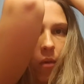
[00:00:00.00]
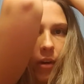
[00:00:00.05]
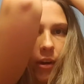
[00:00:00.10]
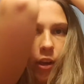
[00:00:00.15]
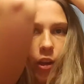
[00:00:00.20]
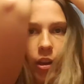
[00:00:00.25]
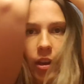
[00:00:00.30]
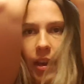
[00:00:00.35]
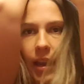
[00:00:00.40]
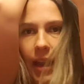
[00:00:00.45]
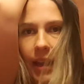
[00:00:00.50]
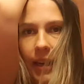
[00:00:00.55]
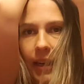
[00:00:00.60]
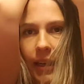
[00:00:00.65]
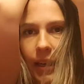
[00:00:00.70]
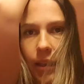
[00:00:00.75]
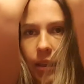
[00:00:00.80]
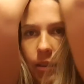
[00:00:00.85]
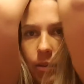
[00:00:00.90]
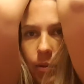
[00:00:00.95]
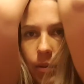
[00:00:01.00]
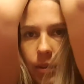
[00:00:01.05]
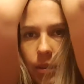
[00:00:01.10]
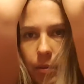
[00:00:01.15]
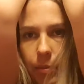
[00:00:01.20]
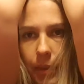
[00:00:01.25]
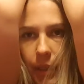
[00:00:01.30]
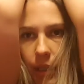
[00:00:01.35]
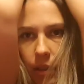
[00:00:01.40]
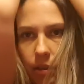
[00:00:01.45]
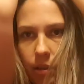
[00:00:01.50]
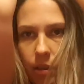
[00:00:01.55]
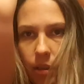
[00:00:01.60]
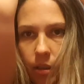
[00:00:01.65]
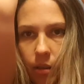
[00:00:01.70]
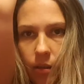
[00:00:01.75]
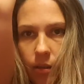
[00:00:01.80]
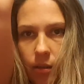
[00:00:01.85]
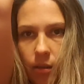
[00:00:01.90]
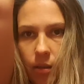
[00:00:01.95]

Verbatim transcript: You can kind of tell this one's a little bit darker.